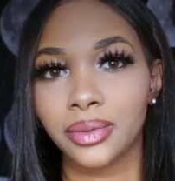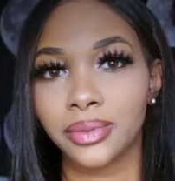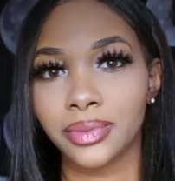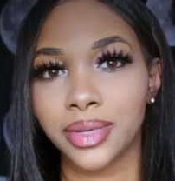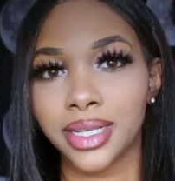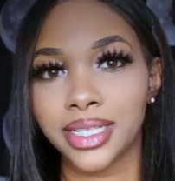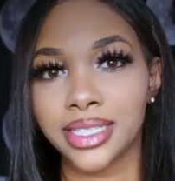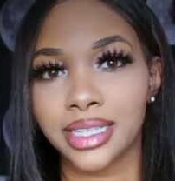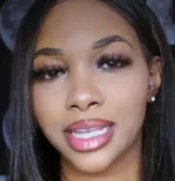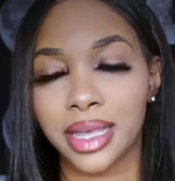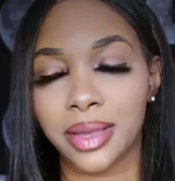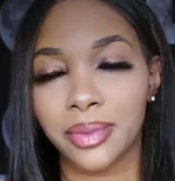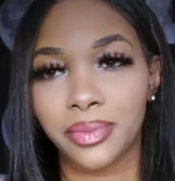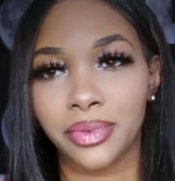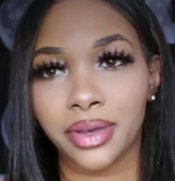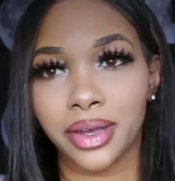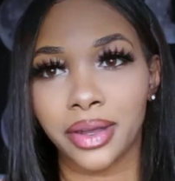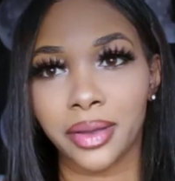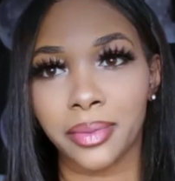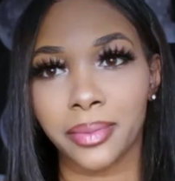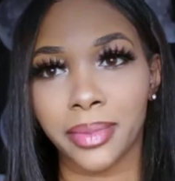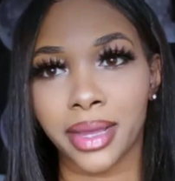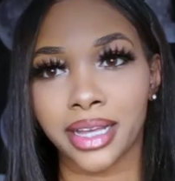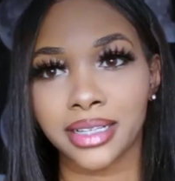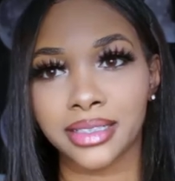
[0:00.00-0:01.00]
What's up?
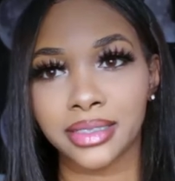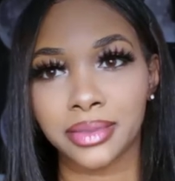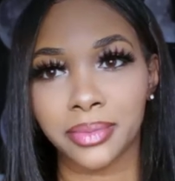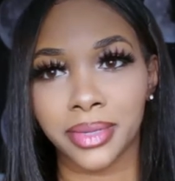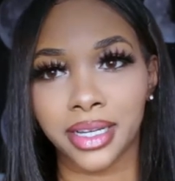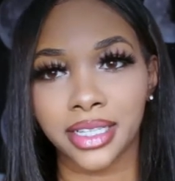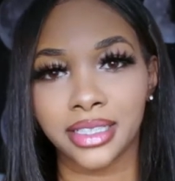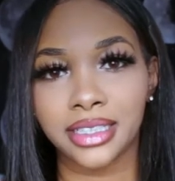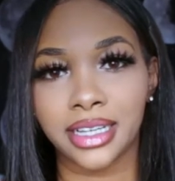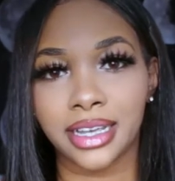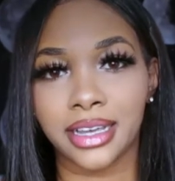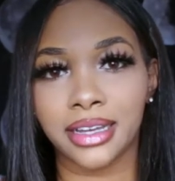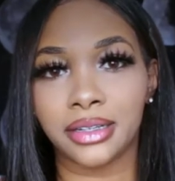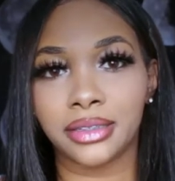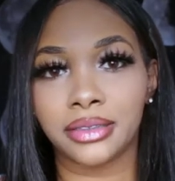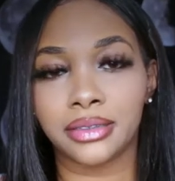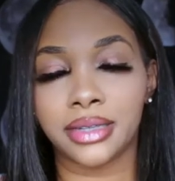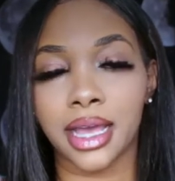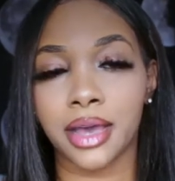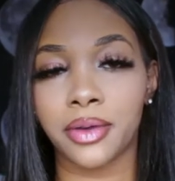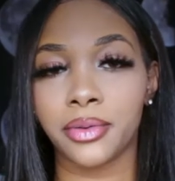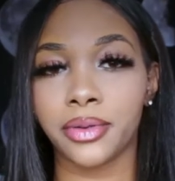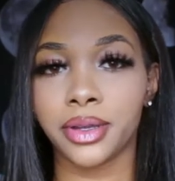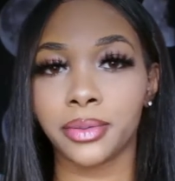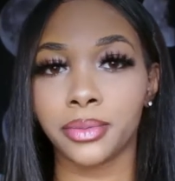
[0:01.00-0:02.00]
Welcome back to my channel.
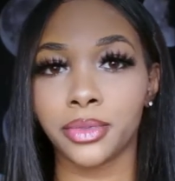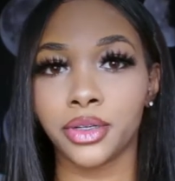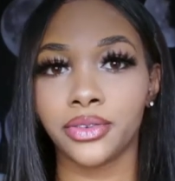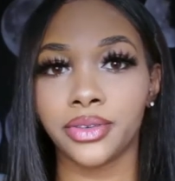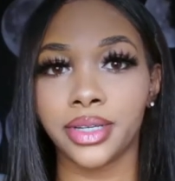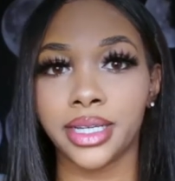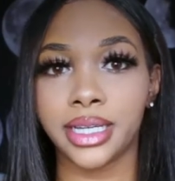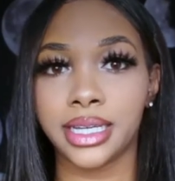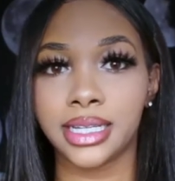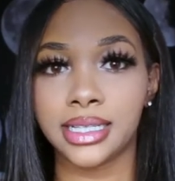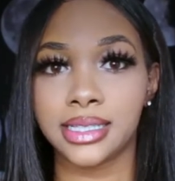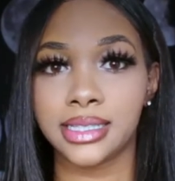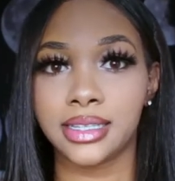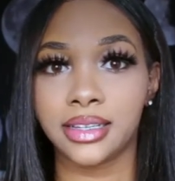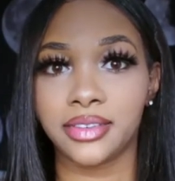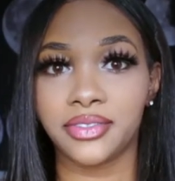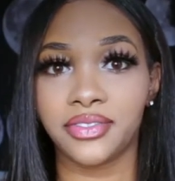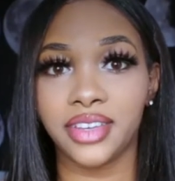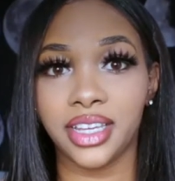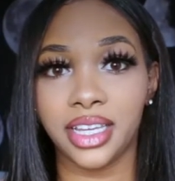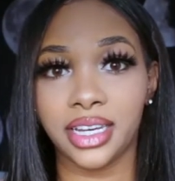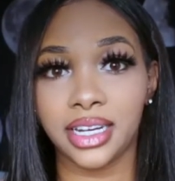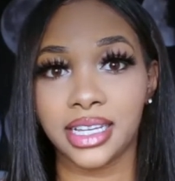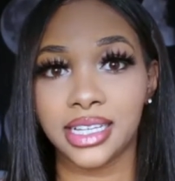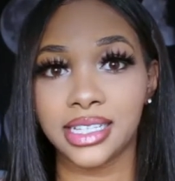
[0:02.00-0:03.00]
Now we're moving into
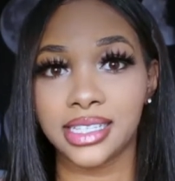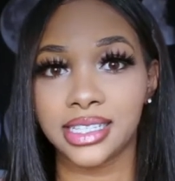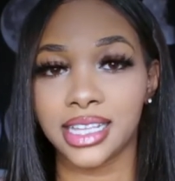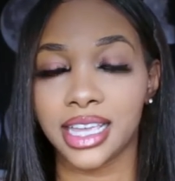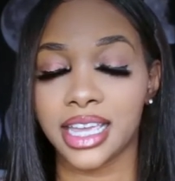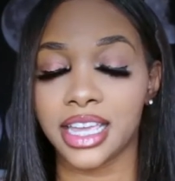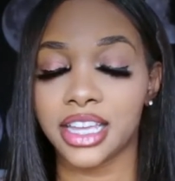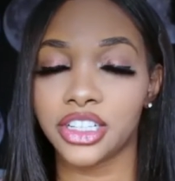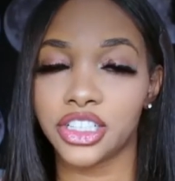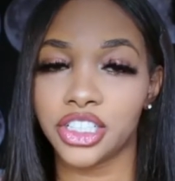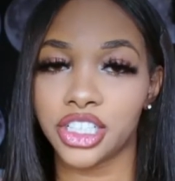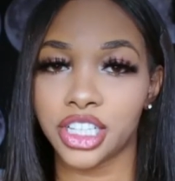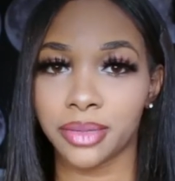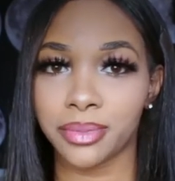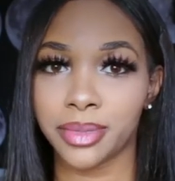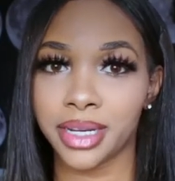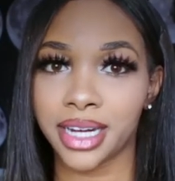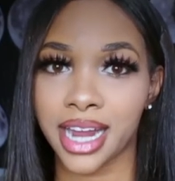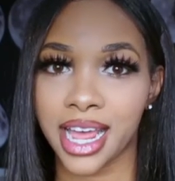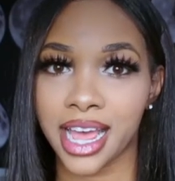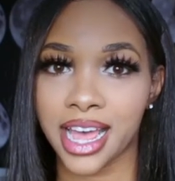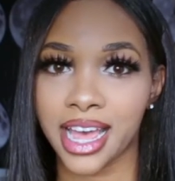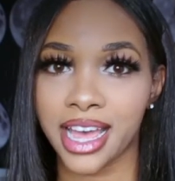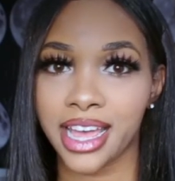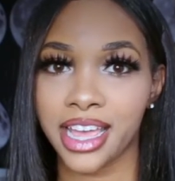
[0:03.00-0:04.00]
Venus in
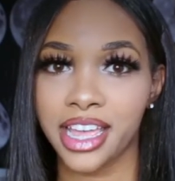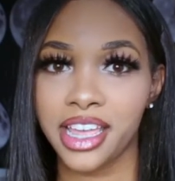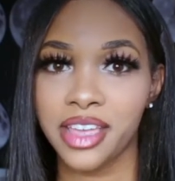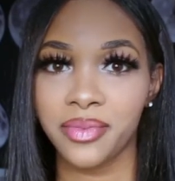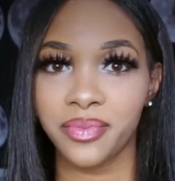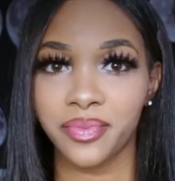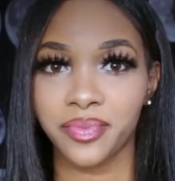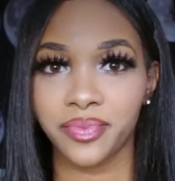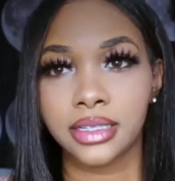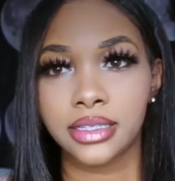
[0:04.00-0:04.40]
Gemini.